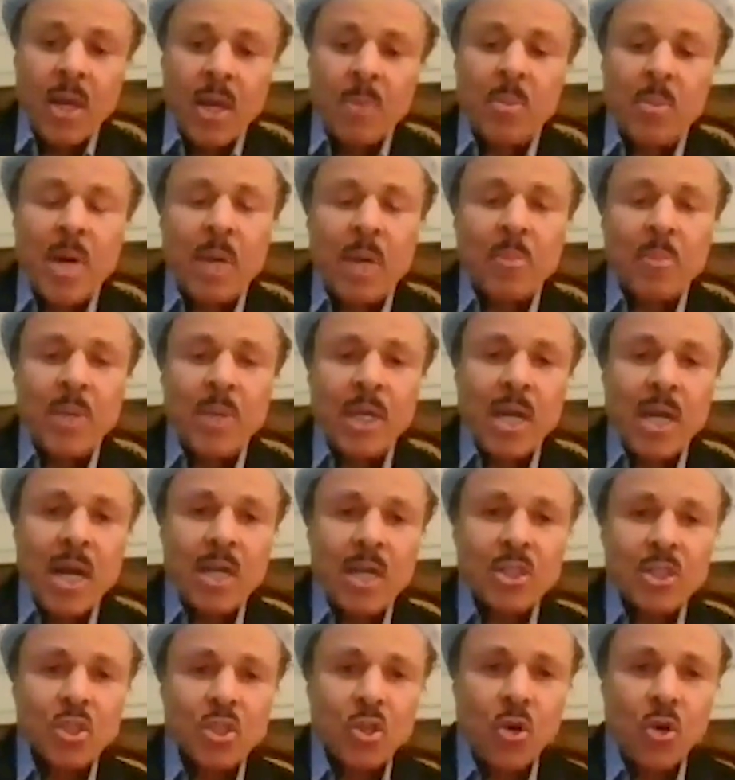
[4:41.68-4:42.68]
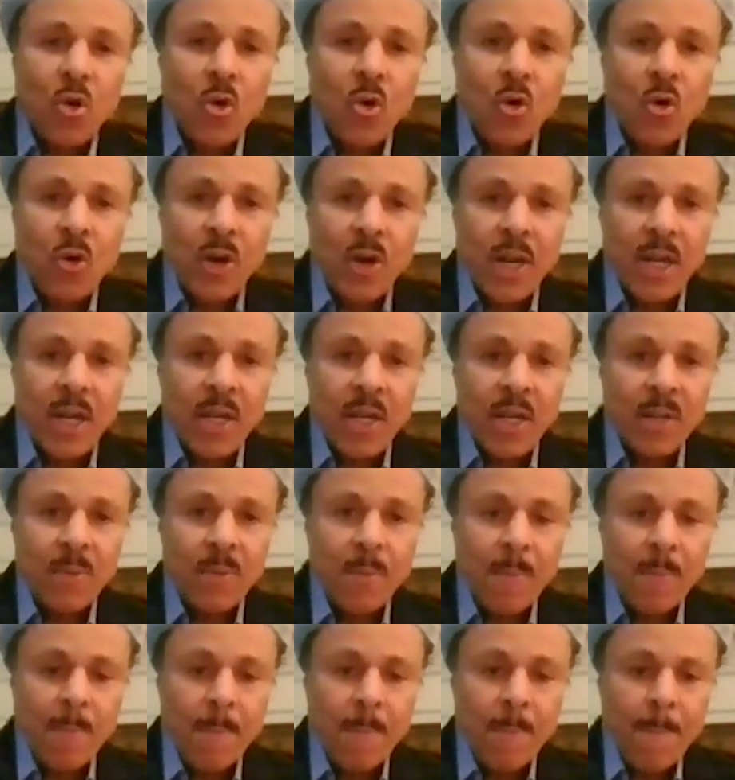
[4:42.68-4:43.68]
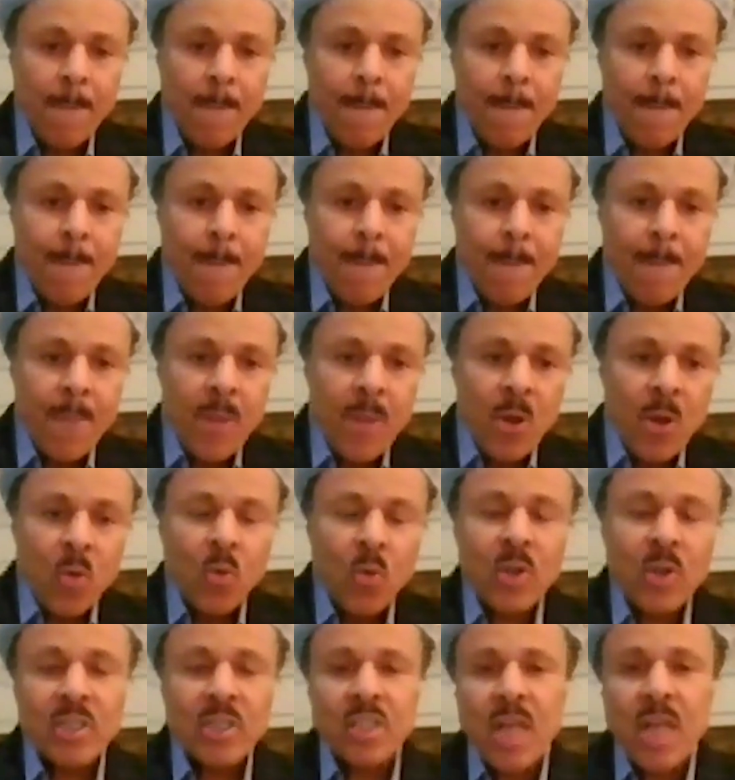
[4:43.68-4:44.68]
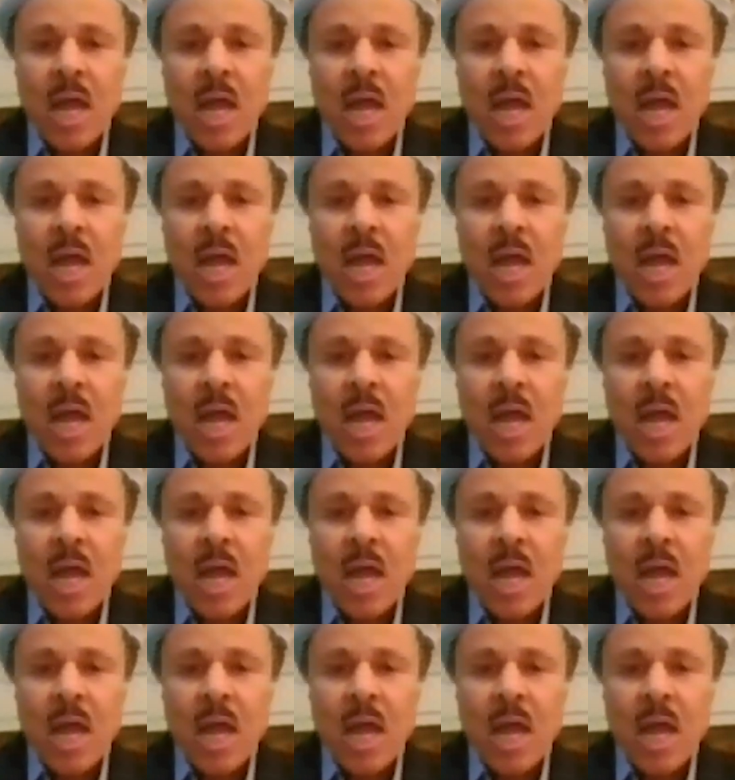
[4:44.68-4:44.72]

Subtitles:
But because Corey was